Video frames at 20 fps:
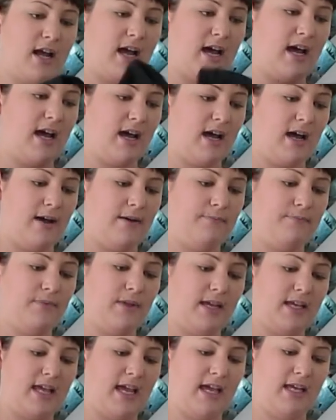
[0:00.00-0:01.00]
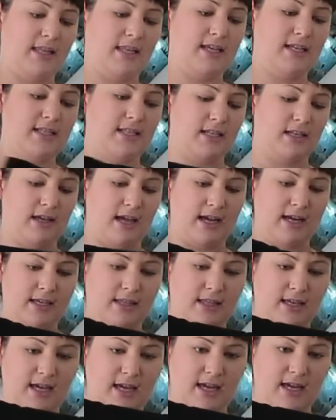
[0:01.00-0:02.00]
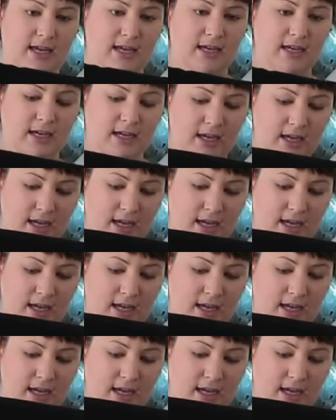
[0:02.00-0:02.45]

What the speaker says: are, again, these are like the